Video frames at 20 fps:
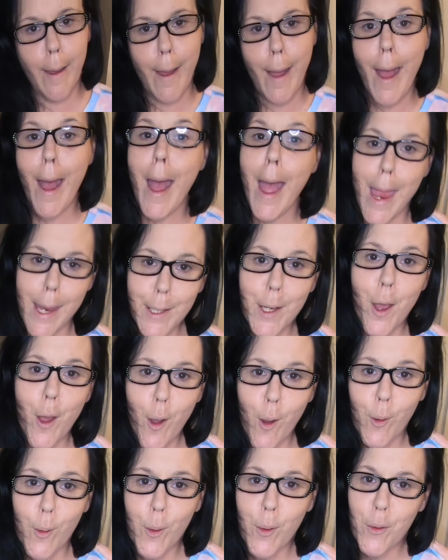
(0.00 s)
I
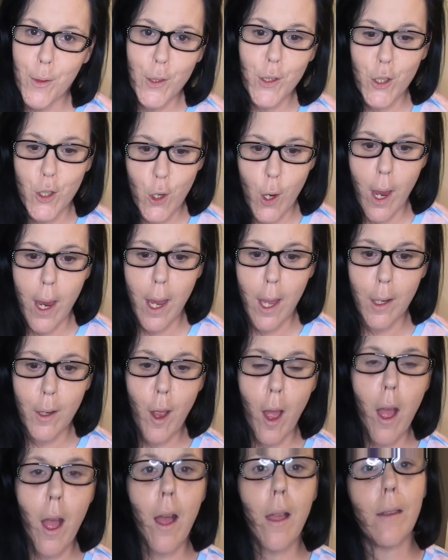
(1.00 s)
know this try-on
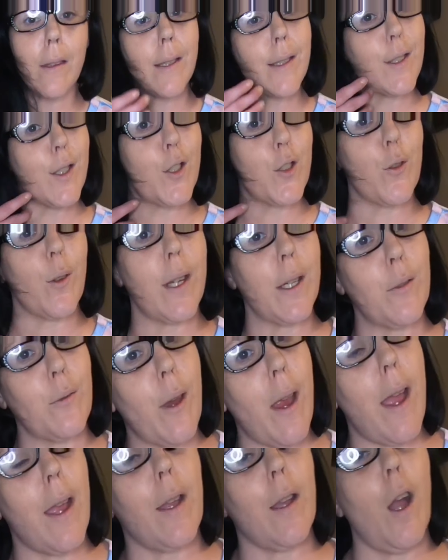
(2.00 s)
haul is a train
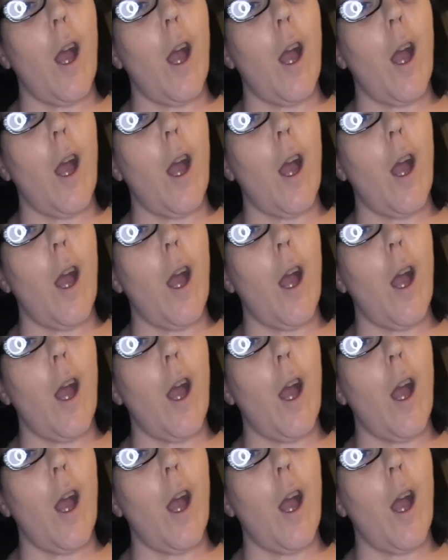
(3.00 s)
wreck.